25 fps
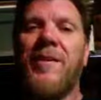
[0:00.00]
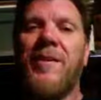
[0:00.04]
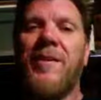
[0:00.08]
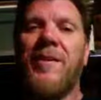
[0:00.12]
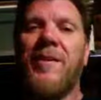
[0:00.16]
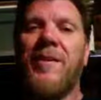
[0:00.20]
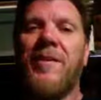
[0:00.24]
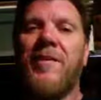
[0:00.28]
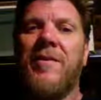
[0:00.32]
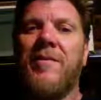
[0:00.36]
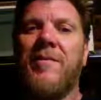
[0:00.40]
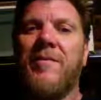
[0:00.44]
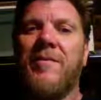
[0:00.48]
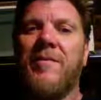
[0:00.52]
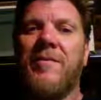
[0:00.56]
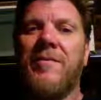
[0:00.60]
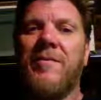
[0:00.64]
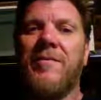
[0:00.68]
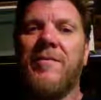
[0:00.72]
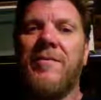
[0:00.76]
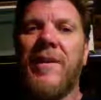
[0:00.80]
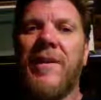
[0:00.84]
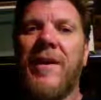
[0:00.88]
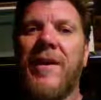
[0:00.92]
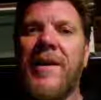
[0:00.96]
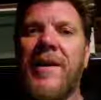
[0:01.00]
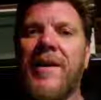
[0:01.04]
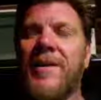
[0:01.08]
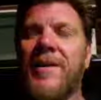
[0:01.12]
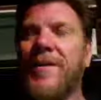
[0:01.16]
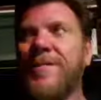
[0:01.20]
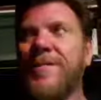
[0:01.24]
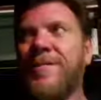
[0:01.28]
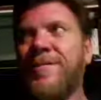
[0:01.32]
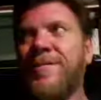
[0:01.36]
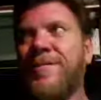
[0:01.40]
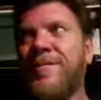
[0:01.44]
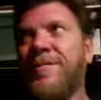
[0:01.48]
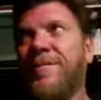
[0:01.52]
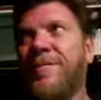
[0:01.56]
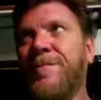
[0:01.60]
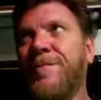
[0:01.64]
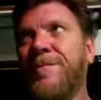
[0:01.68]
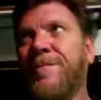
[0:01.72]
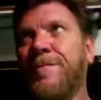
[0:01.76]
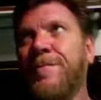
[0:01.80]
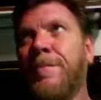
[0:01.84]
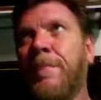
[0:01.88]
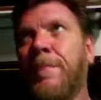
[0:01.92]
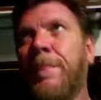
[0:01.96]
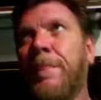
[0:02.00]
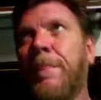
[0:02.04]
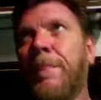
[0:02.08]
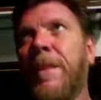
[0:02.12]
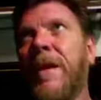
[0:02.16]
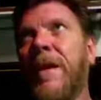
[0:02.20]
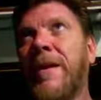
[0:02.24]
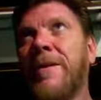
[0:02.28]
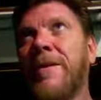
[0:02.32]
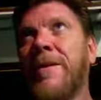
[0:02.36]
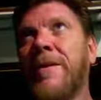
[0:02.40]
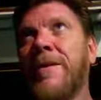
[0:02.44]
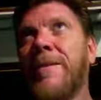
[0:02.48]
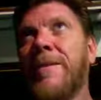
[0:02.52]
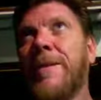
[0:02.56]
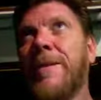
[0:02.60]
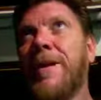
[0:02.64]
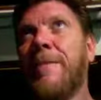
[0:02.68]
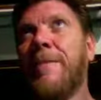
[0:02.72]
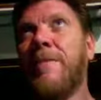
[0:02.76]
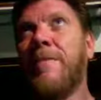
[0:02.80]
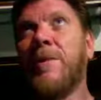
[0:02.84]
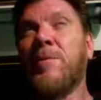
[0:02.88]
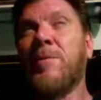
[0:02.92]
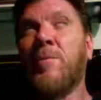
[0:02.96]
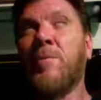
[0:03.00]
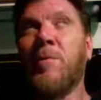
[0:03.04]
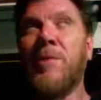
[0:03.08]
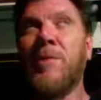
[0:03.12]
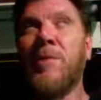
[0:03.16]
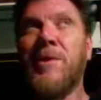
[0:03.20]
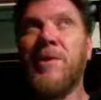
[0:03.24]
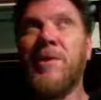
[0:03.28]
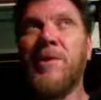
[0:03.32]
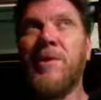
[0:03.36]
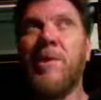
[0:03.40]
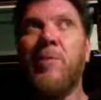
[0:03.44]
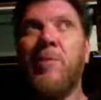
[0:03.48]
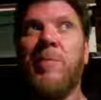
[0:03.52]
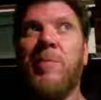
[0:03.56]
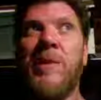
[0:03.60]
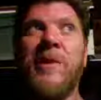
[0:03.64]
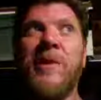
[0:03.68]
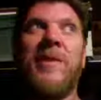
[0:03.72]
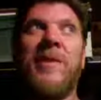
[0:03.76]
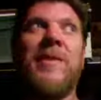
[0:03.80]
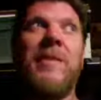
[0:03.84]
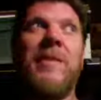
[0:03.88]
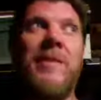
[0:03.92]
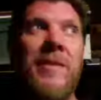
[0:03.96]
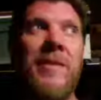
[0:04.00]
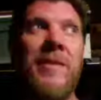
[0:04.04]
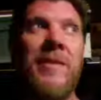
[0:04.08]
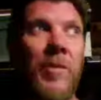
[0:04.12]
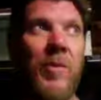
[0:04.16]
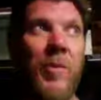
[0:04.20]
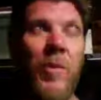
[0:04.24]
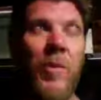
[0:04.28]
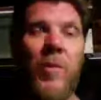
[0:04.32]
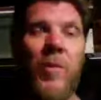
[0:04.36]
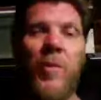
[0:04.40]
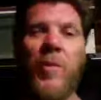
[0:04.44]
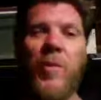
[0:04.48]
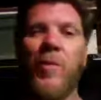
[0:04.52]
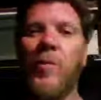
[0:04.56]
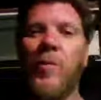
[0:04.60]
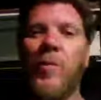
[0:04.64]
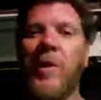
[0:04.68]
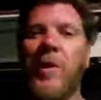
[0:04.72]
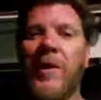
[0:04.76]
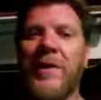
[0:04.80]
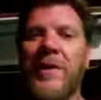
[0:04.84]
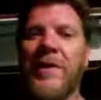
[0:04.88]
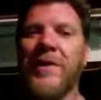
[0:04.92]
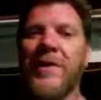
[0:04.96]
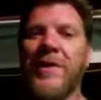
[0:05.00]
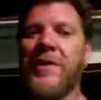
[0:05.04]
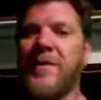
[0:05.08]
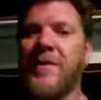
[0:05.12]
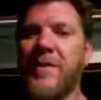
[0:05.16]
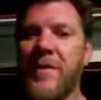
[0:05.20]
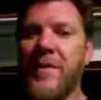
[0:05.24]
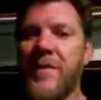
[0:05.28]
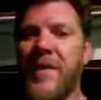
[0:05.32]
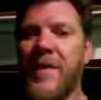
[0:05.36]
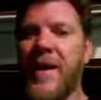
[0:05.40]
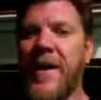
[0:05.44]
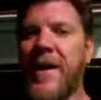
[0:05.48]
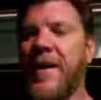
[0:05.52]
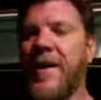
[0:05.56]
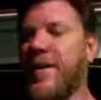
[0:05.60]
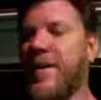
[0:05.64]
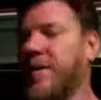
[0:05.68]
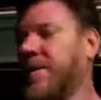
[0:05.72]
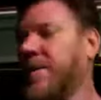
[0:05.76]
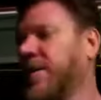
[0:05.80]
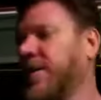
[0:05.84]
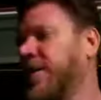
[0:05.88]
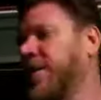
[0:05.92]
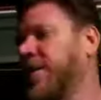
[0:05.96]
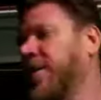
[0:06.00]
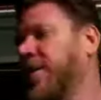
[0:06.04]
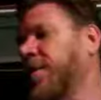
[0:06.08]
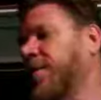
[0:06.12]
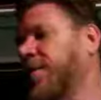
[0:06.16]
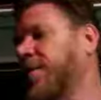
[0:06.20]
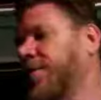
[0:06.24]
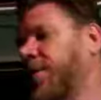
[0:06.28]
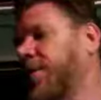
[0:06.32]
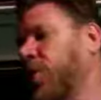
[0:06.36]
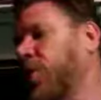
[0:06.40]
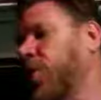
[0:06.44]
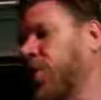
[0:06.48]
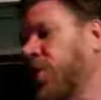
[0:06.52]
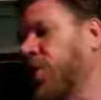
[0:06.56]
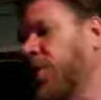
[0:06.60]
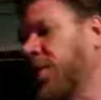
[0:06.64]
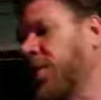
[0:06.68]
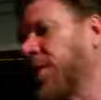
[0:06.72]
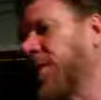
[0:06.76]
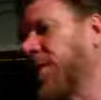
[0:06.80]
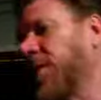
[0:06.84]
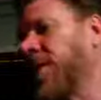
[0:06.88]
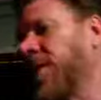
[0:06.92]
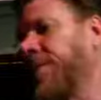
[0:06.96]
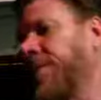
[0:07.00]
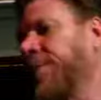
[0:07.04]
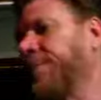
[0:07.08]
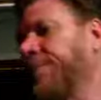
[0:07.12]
You know, like, it doesn't get much more dystopian or Orwellian than that, you know, or,